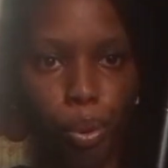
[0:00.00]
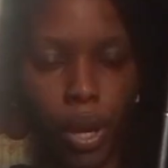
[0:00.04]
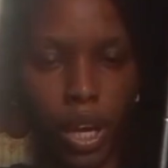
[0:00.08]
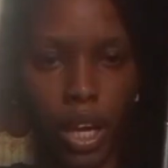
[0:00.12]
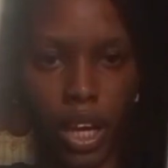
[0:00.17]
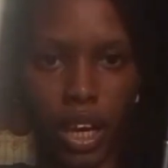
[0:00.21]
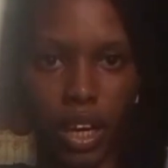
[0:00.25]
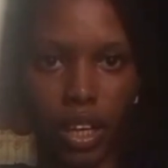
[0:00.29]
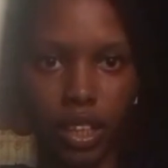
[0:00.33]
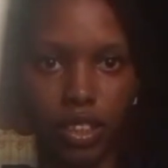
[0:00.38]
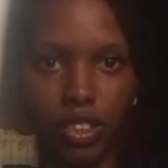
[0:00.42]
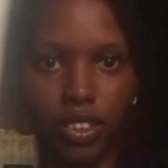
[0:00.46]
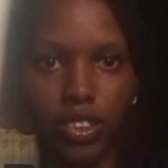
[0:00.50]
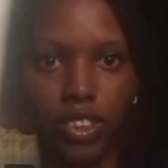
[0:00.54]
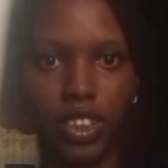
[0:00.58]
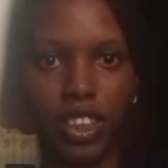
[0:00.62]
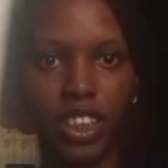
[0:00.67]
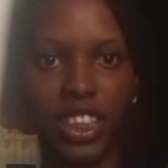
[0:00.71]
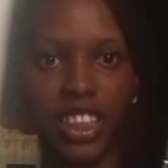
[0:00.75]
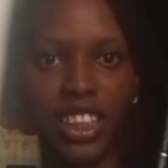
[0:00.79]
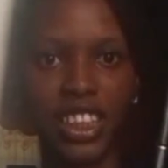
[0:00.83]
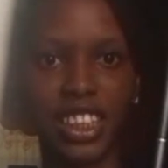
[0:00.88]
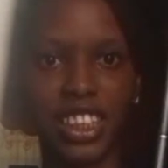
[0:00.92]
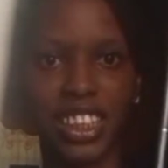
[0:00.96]
Yeah, so
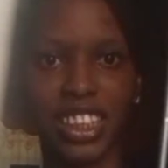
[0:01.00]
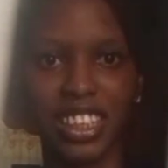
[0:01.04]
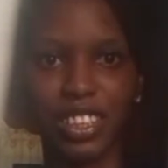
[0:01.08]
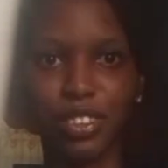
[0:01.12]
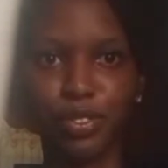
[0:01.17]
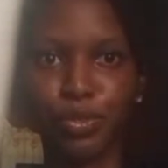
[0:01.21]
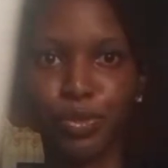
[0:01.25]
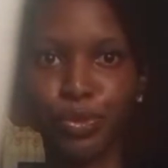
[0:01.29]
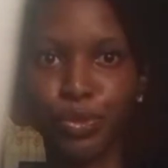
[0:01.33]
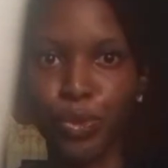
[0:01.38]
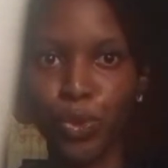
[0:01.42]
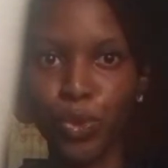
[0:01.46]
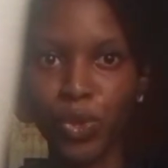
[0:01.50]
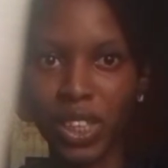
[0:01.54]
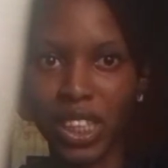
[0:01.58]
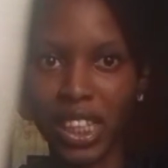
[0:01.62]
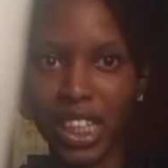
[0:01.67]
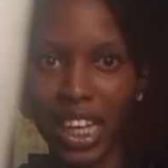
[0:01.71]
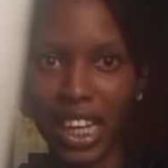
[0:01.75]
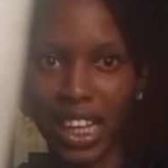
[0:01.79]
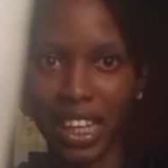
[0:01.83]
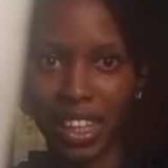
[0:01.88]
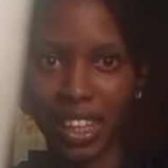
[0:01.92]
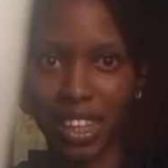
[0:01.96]
this is the full
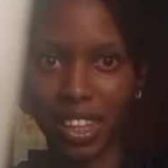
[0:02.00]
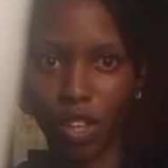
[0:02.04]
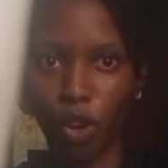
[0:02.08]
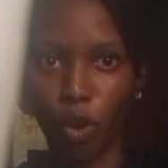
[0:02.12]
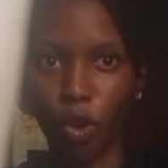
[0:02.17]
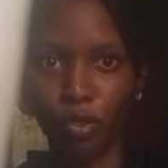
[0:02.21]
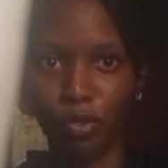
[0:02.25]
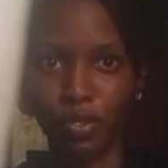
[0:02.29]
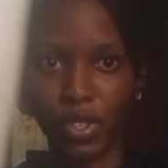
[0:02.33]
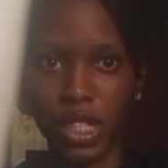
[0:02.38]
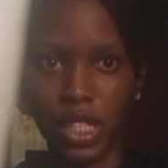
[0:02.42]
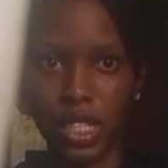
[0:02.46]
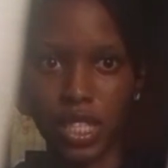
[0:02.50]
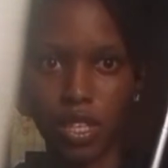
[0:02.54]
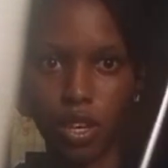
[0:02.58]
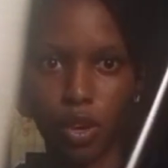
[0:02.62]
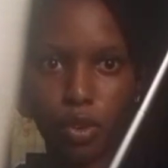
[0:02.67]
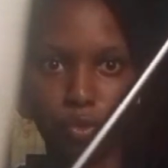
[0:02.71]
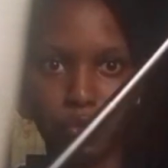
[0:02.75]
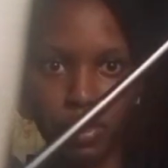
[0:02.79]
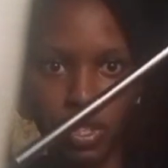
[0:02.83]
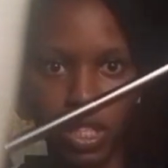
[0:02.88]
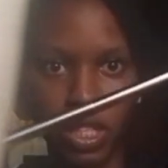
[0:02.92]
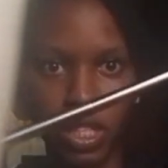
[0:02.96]
length of the
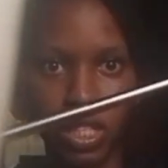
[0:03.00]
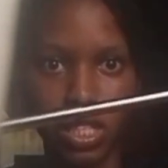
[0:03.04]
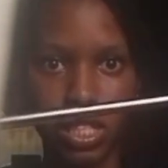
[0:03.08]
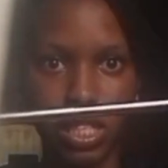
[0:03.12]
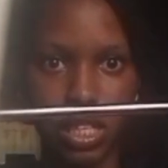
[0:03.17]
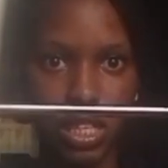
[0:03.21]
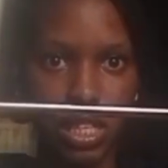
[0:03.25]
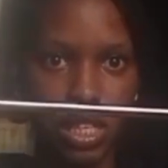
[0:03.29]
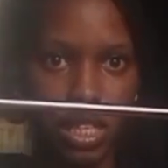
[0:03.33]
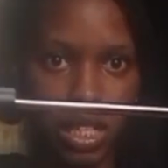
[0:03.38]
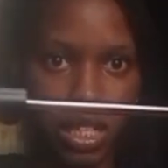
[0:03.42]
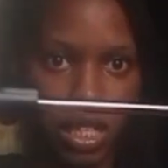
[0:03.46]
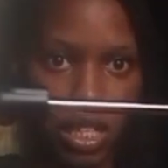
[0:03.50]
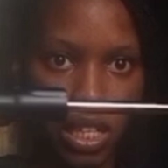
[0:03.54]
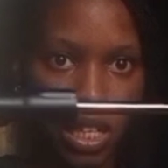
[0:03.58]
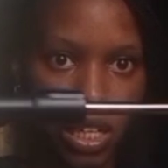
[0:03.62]
selfie stick.